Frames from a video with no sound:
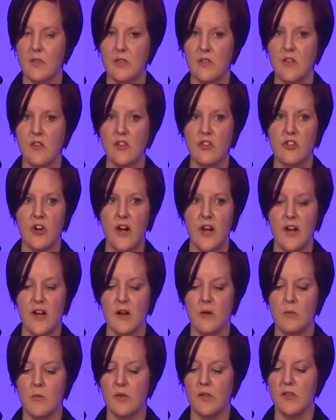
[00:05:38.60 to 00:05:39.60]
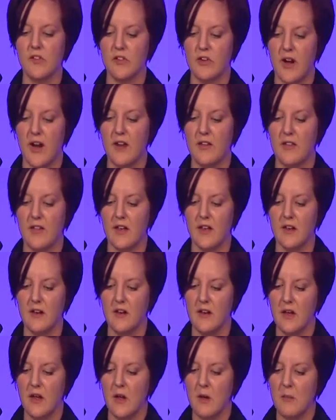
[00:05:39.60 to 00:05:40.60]
This training will
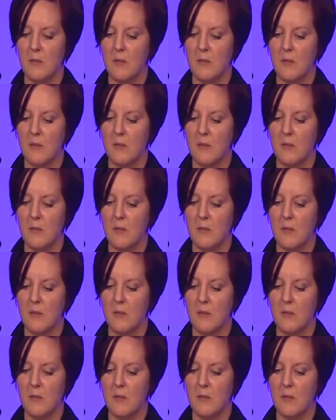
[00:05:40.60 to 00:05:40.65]
strengthen